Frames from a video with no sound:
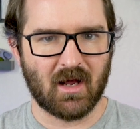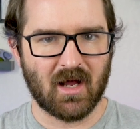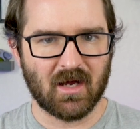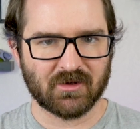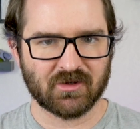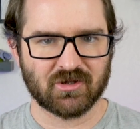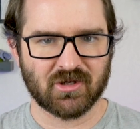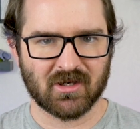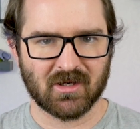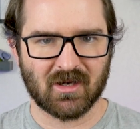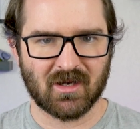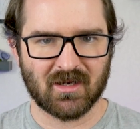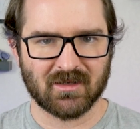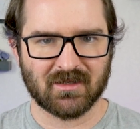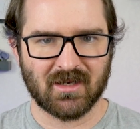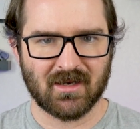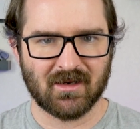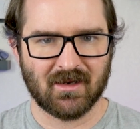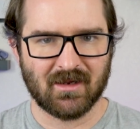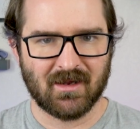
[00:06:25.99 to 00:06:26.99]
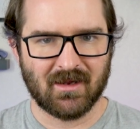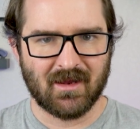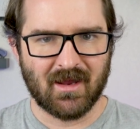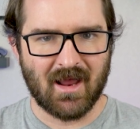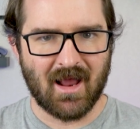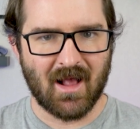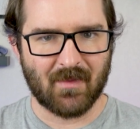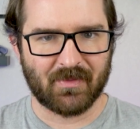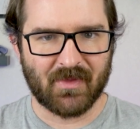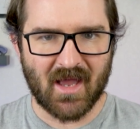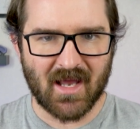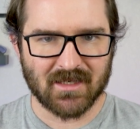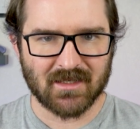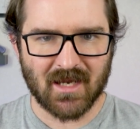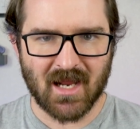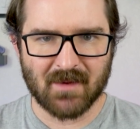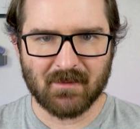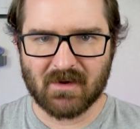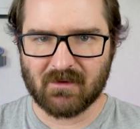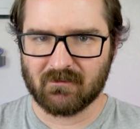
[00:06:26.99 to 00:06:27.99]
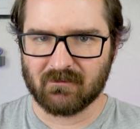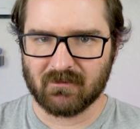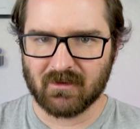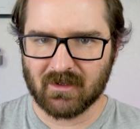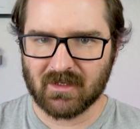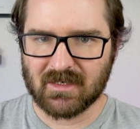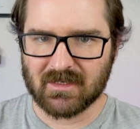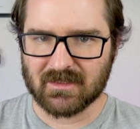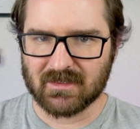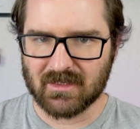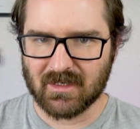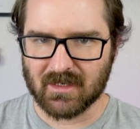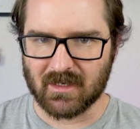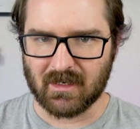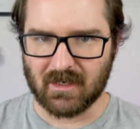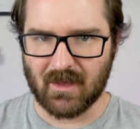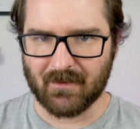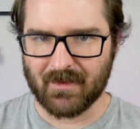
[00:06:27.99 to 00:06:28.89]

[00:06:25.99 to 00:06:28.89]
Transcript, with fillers: oxygen content, at that time it really didn't.